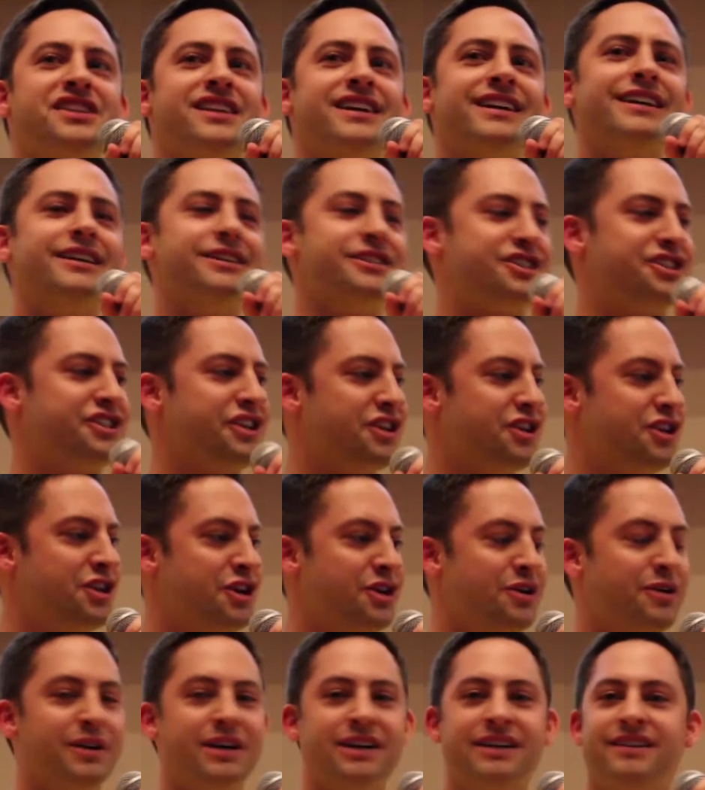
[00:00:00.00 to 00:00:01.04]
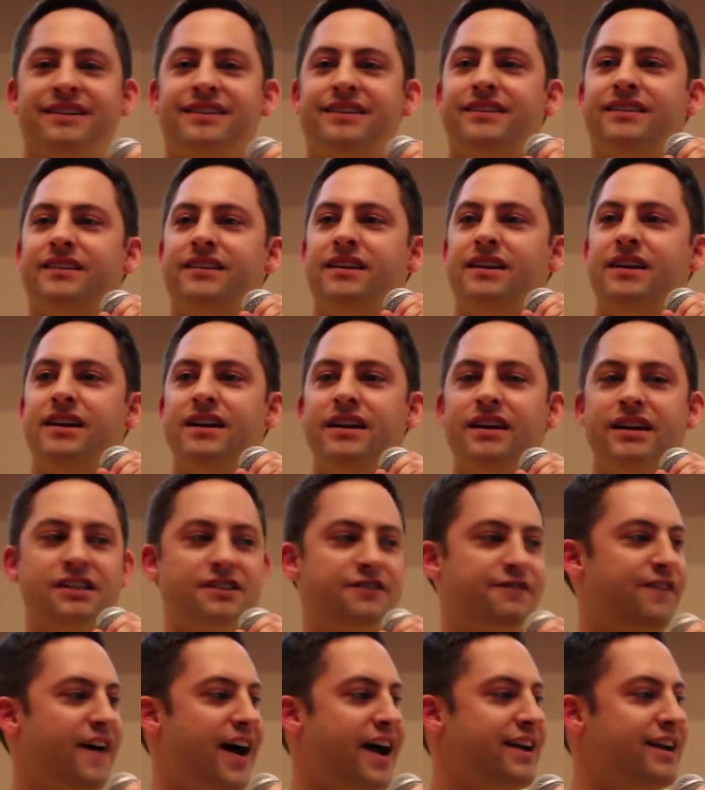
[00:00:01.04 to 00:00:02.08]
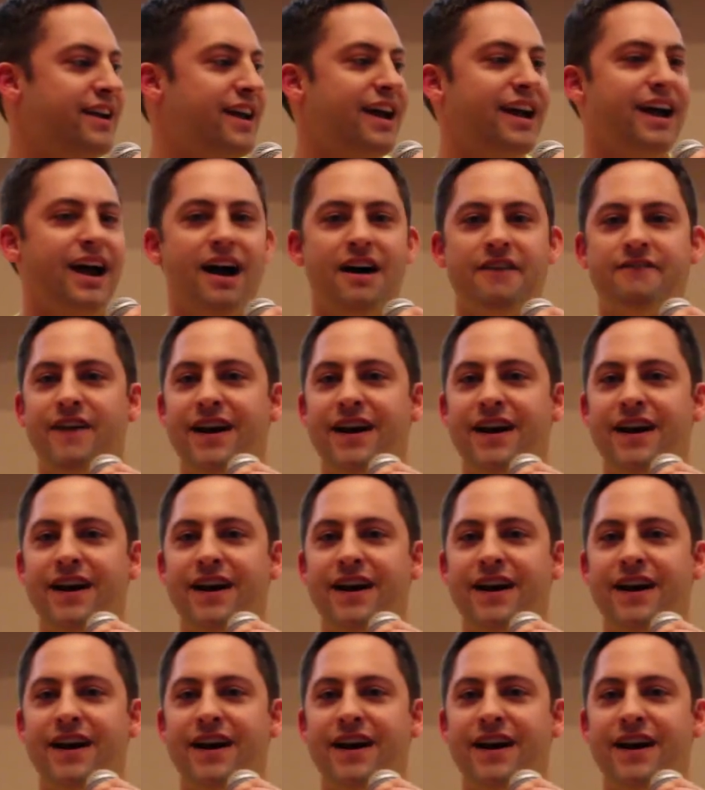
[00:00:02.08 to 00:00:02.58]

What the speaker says: thing you should do is find a